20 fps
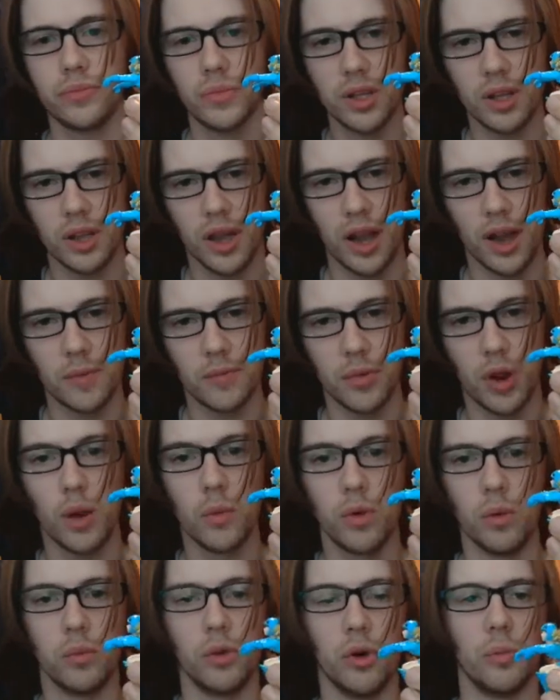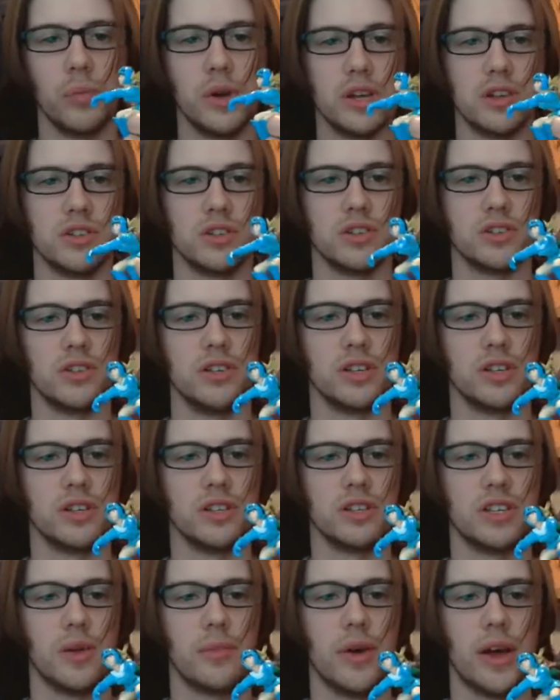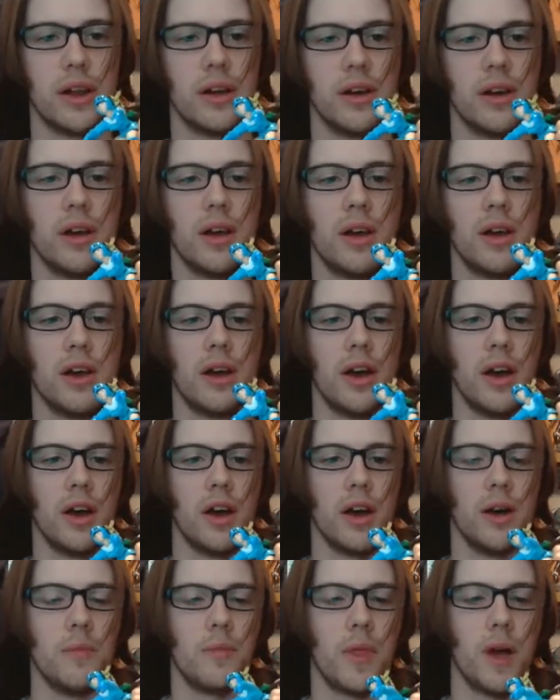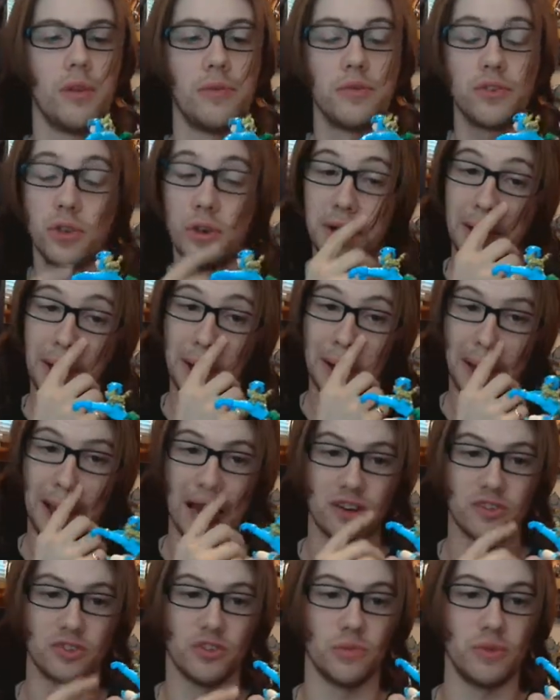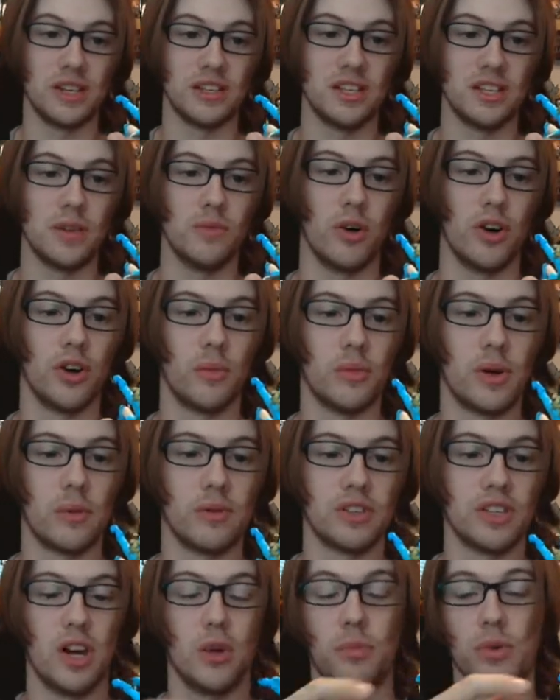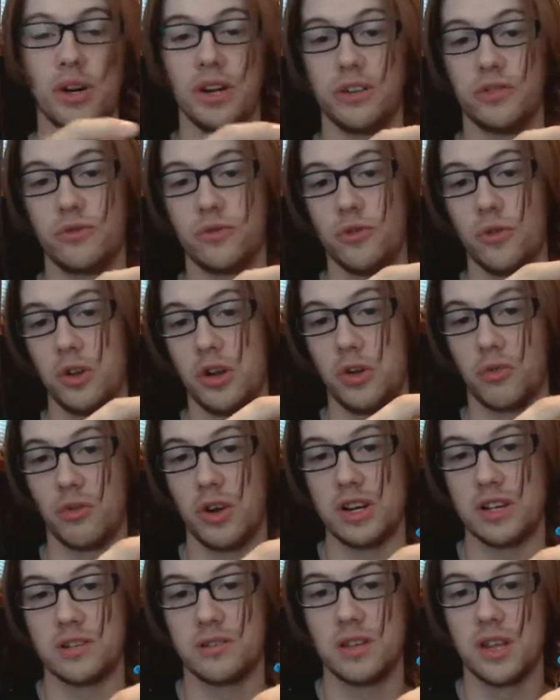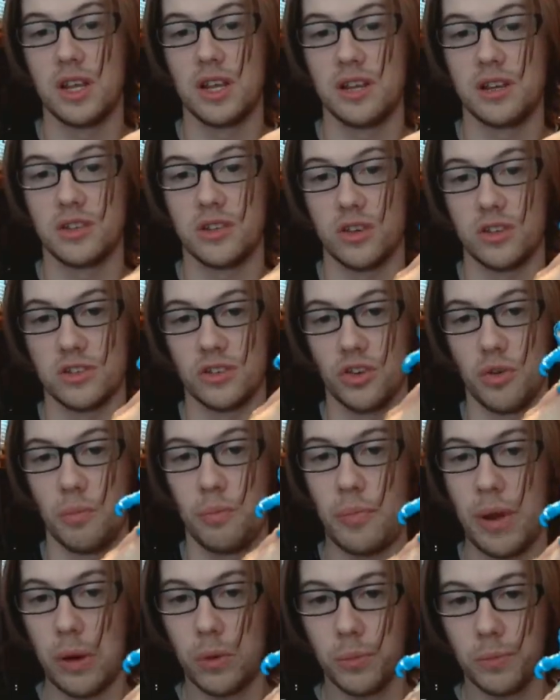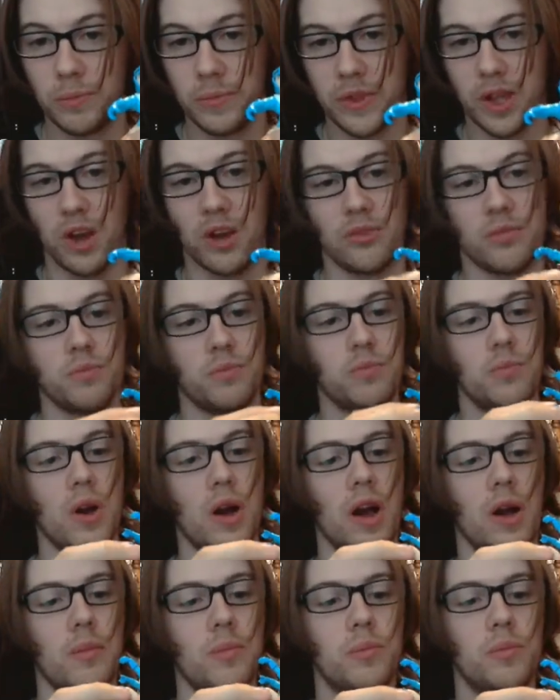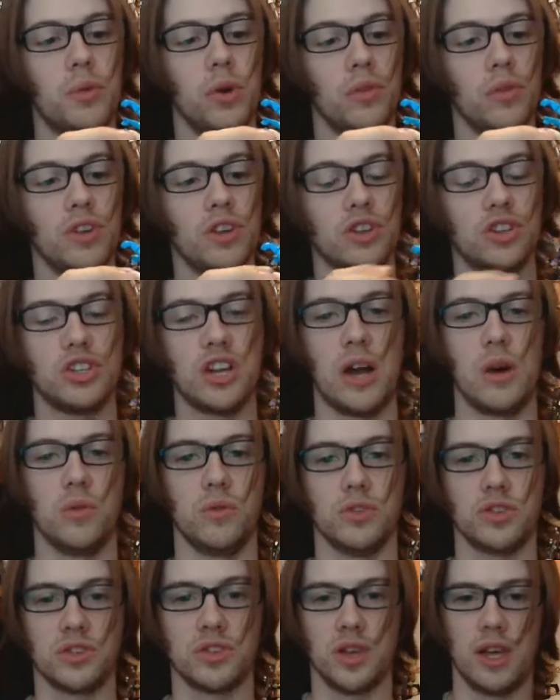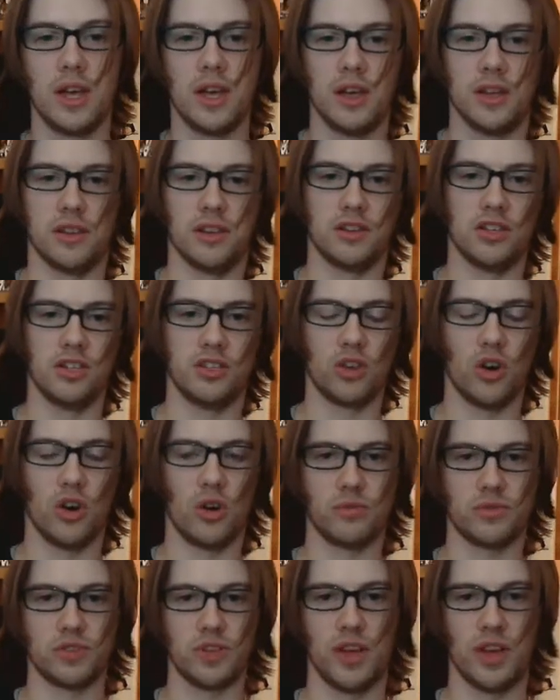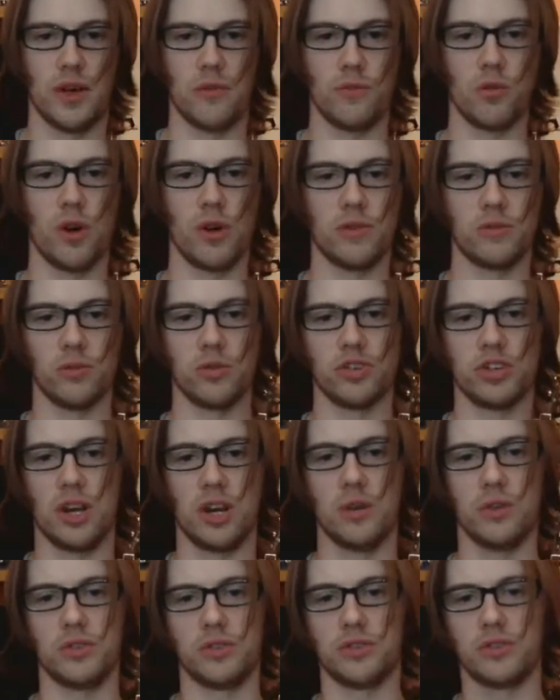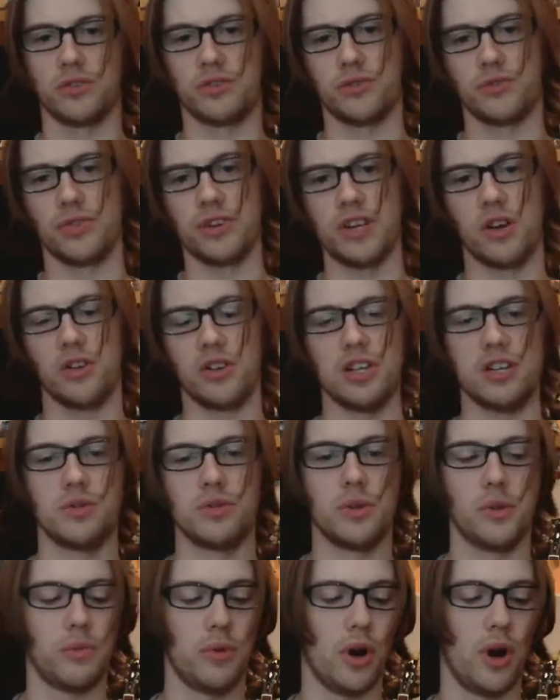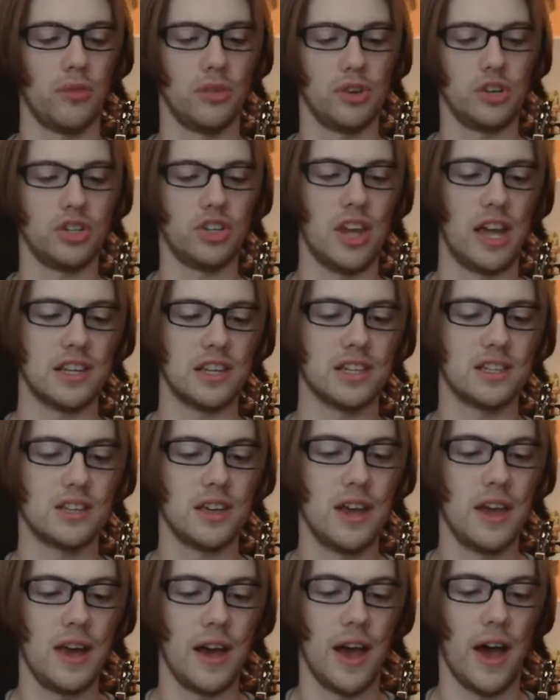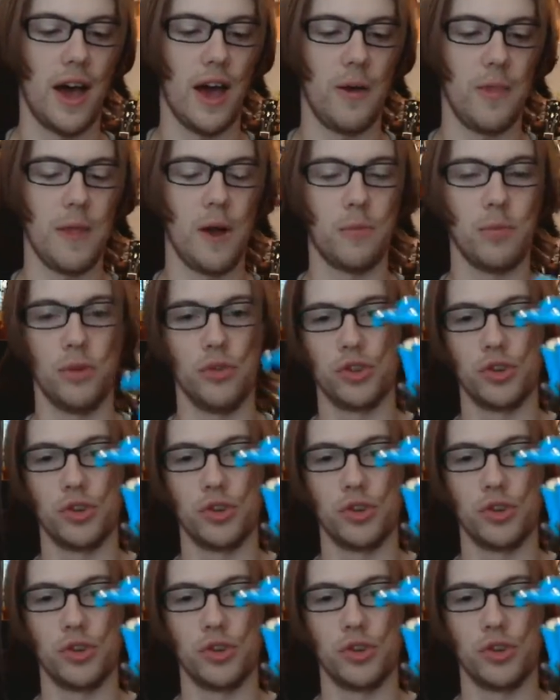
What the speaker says: but I will put pictures so you can see it better. I've done little extra bits that you might not be able to see. I'll put four little red dots on a belt. I've put the shells. She's got rifle shells, three on each part of her chest, and I put the